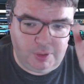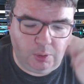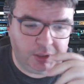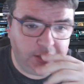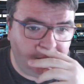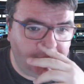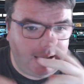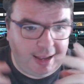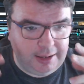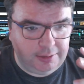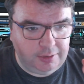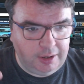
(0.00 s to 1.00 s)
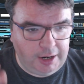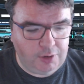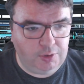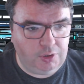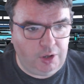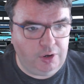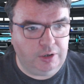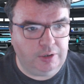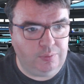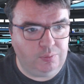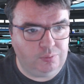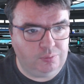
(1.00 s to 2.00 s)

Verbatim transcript: Ordelia and Errol are